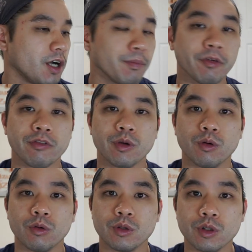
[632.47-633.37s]
If
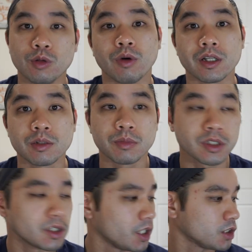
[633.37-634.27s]
you do want the
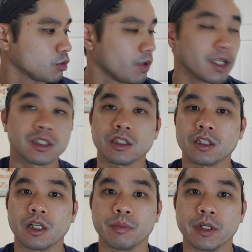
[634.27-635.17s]
mustache wax,
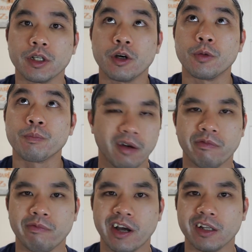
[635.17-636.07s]
just let me know. I'll
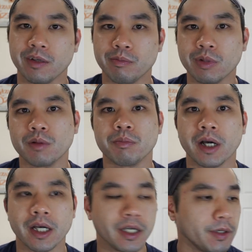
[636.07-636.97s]
finally put
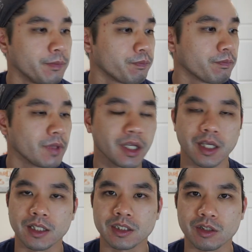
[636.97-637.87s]
my
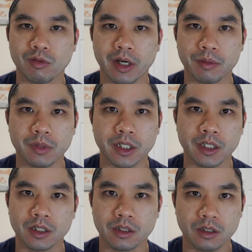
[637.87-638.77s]
Instagram
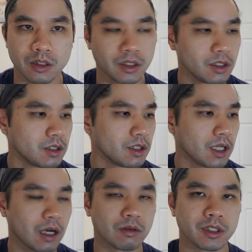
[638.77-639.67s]
link
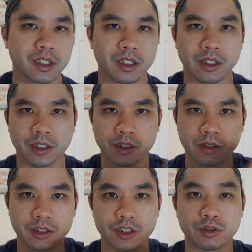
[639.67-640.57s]
down in the
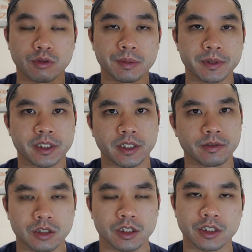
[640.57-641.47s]

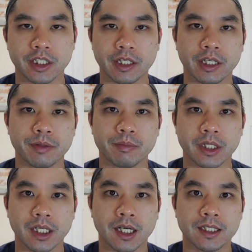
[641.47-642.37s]
description. Just DM
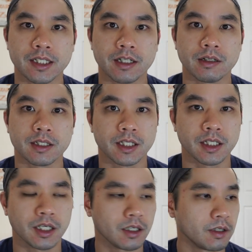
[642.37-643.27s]
me on there, and
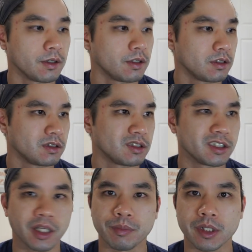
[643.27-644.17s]
then
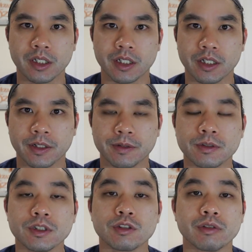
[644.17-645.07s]
send me a
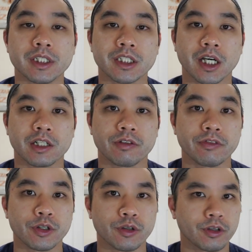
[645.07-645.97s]
screenshot
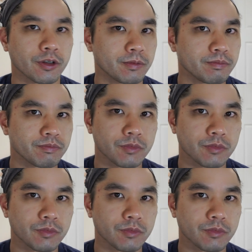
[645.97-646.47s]
of your,